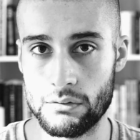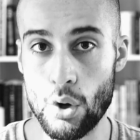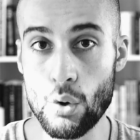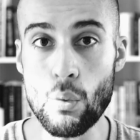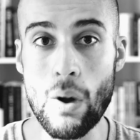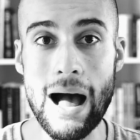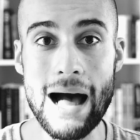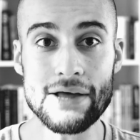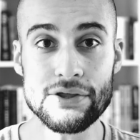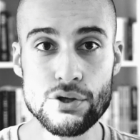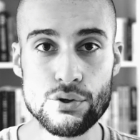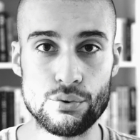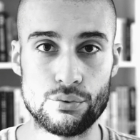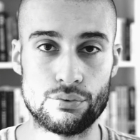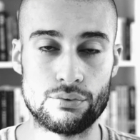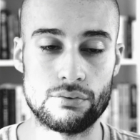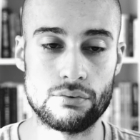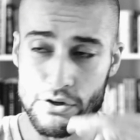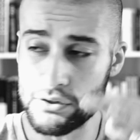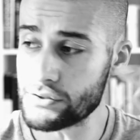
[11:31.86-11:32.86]
Who are
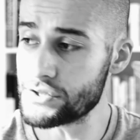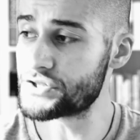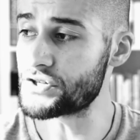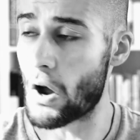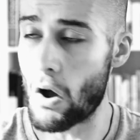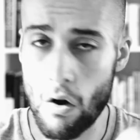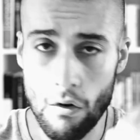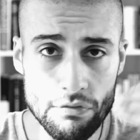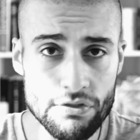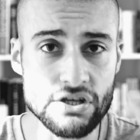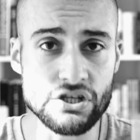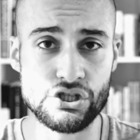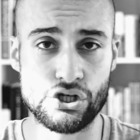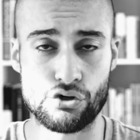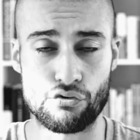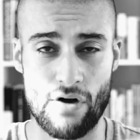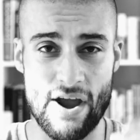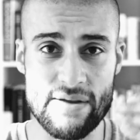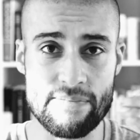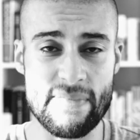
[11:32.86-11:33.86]
you? Are you just on the
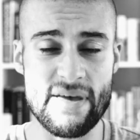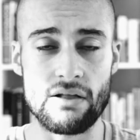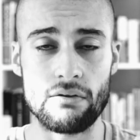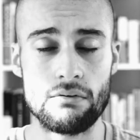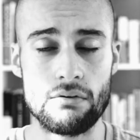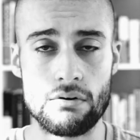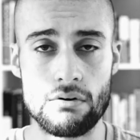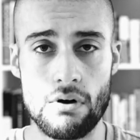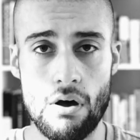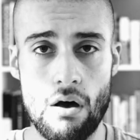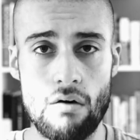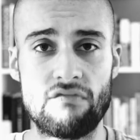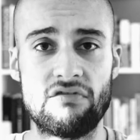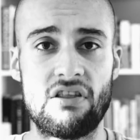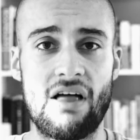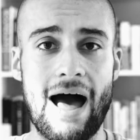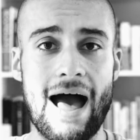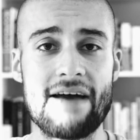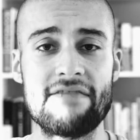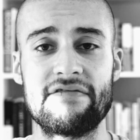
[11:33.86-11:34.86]
treadmill of
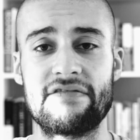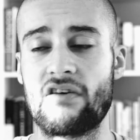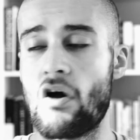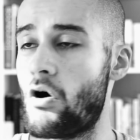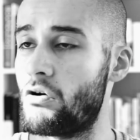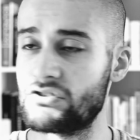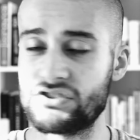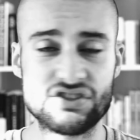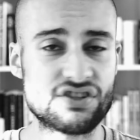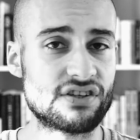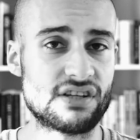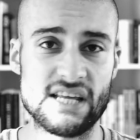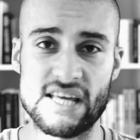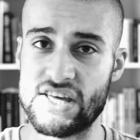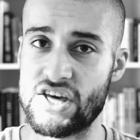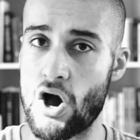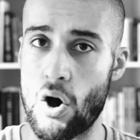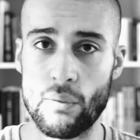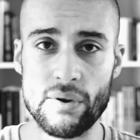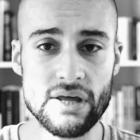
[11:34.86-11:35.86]
life, constantly
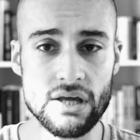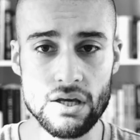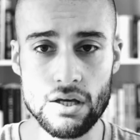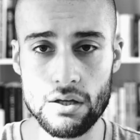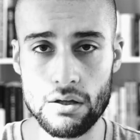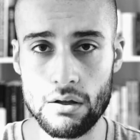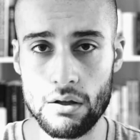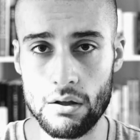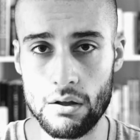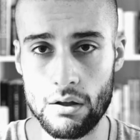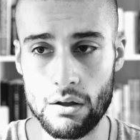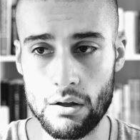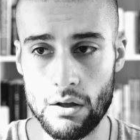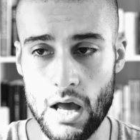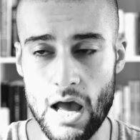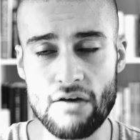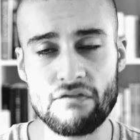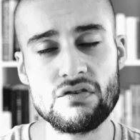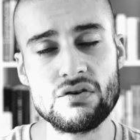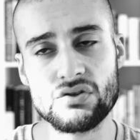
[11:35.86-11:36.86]
going?
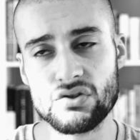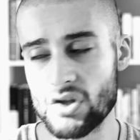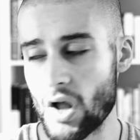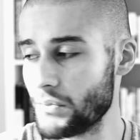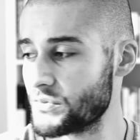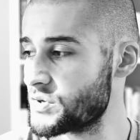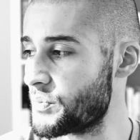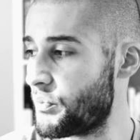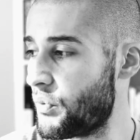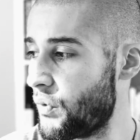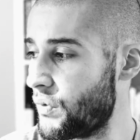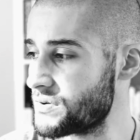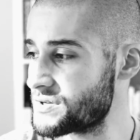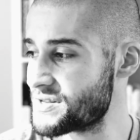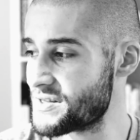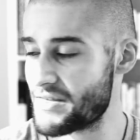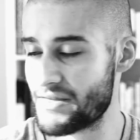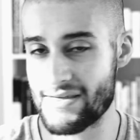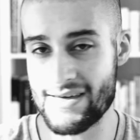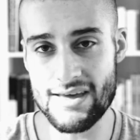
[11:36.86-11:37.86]
Have you stopped to pause
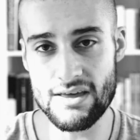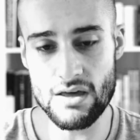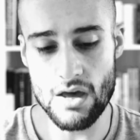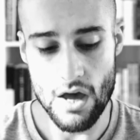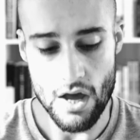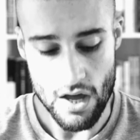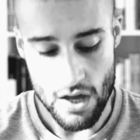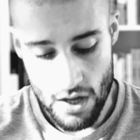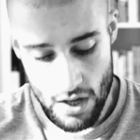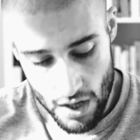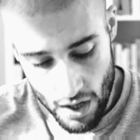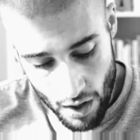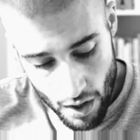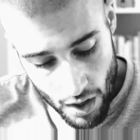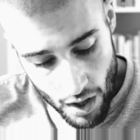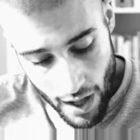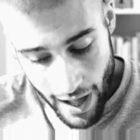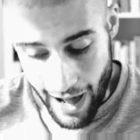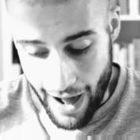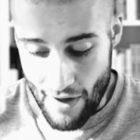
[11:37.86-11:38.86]
and think,
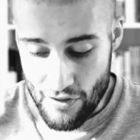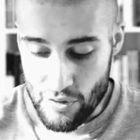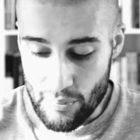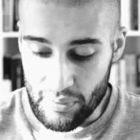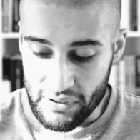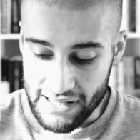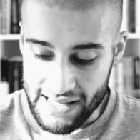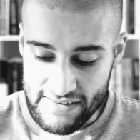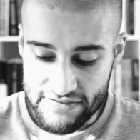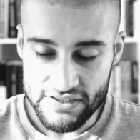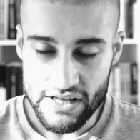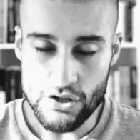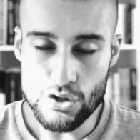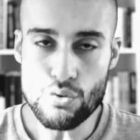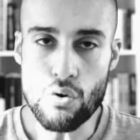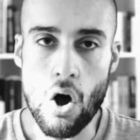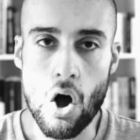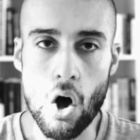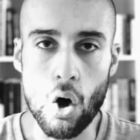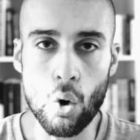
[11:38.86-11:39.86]
are the beliefs that
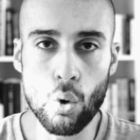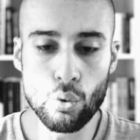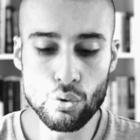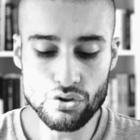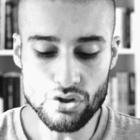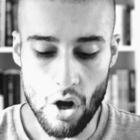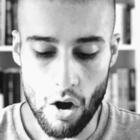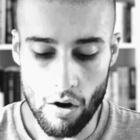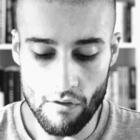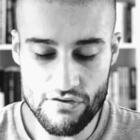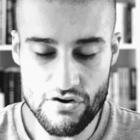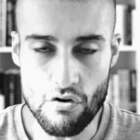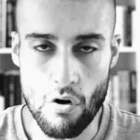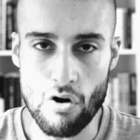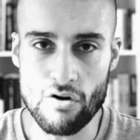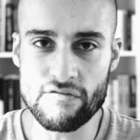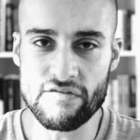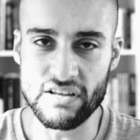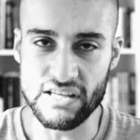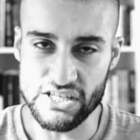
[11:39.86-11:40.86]
you hold of your
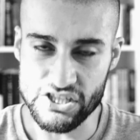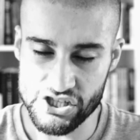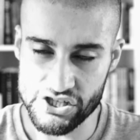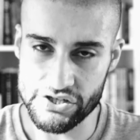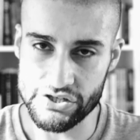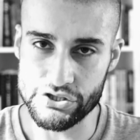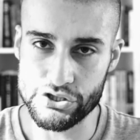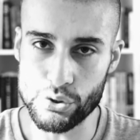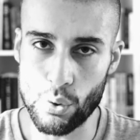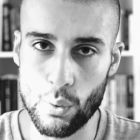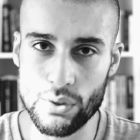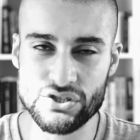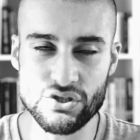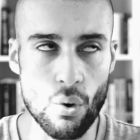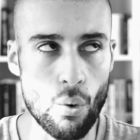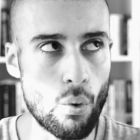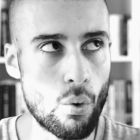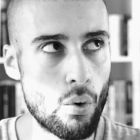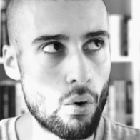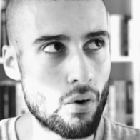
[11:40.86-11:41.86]
own volition and choice,
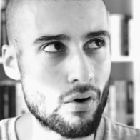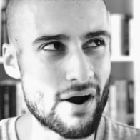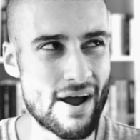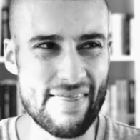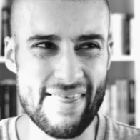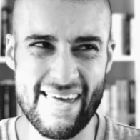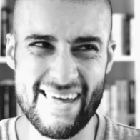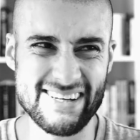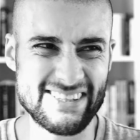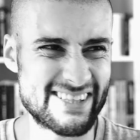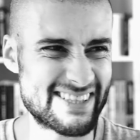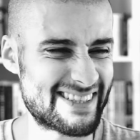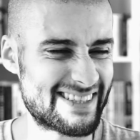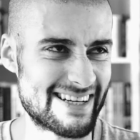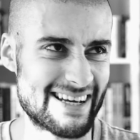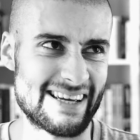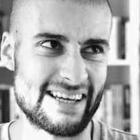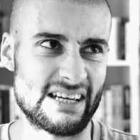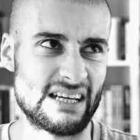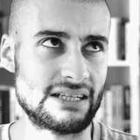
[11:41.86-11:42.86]
or are they just
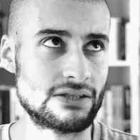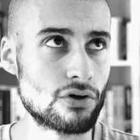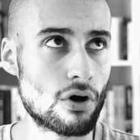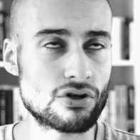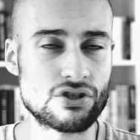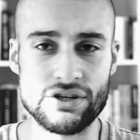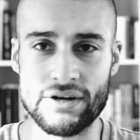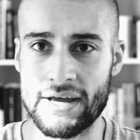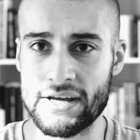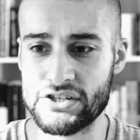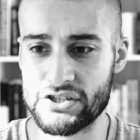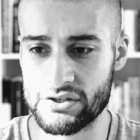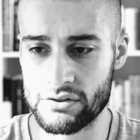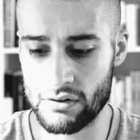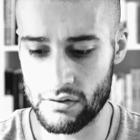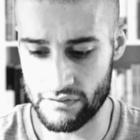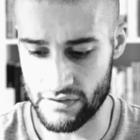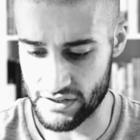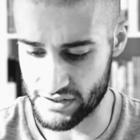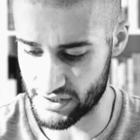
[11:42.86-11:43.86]
a indoctrination
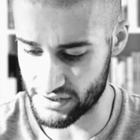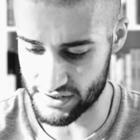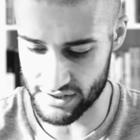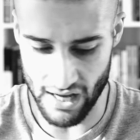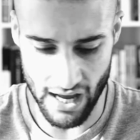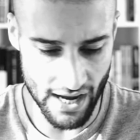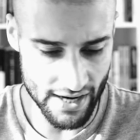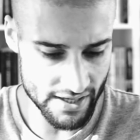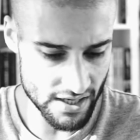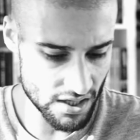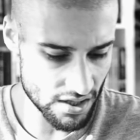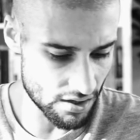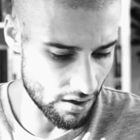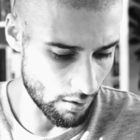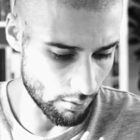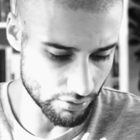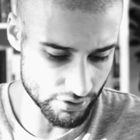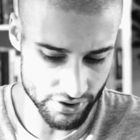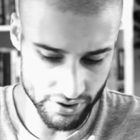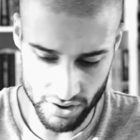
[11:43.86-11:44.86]
of the society,
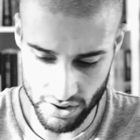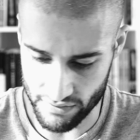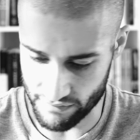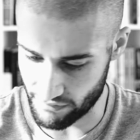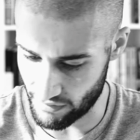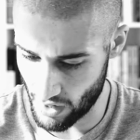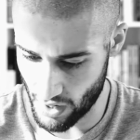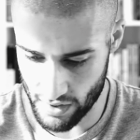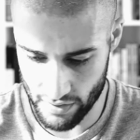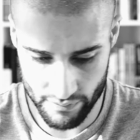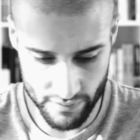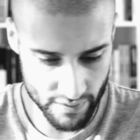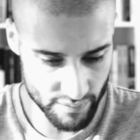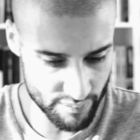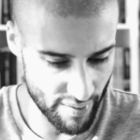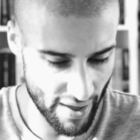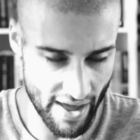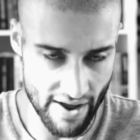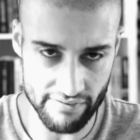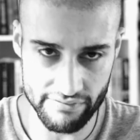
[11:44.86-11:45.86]
culture, environment,
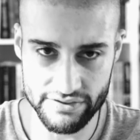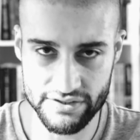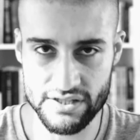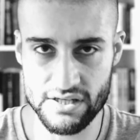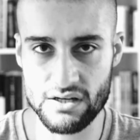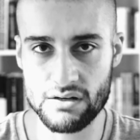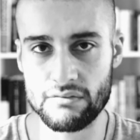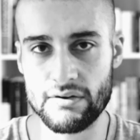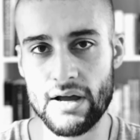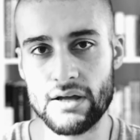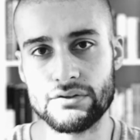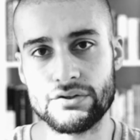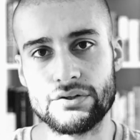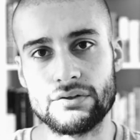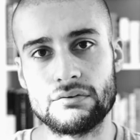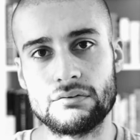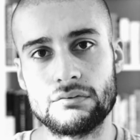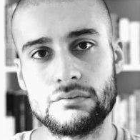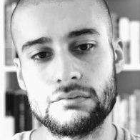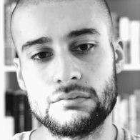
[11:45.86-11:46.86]
parenting around
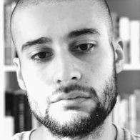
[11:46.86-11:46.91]
you?